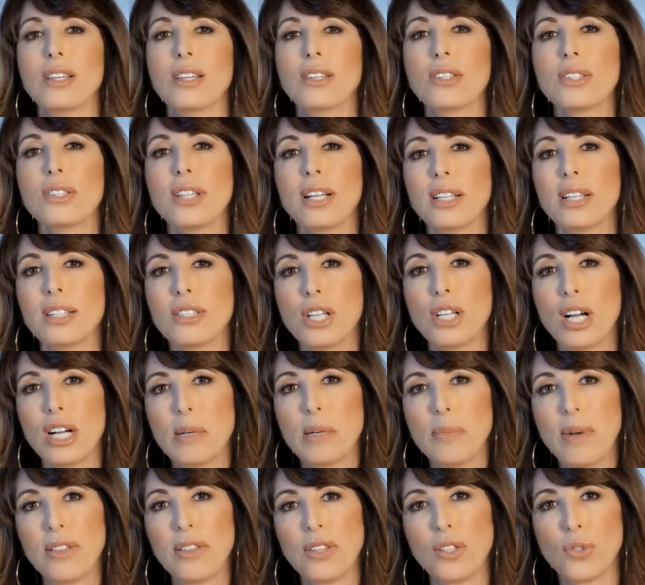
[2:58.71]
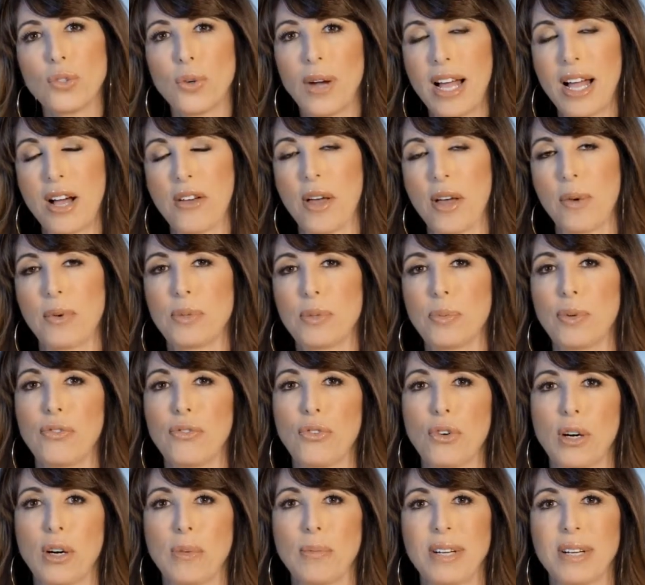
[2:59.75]
So now let's talk about the trial that was
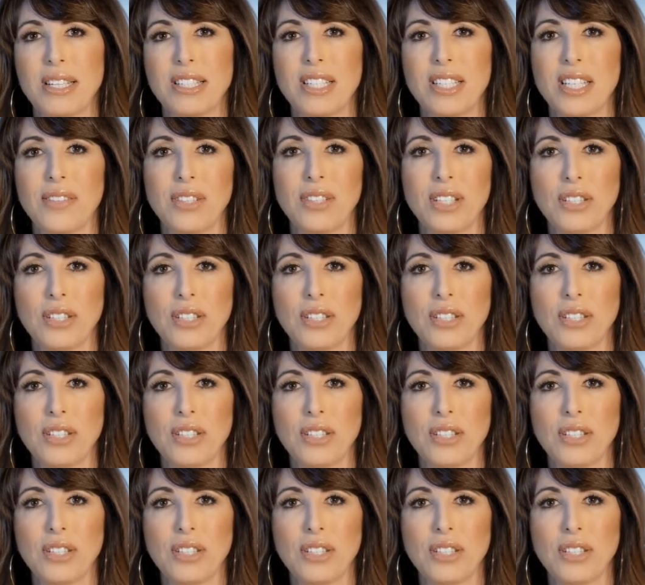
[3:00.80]
performed by Stephen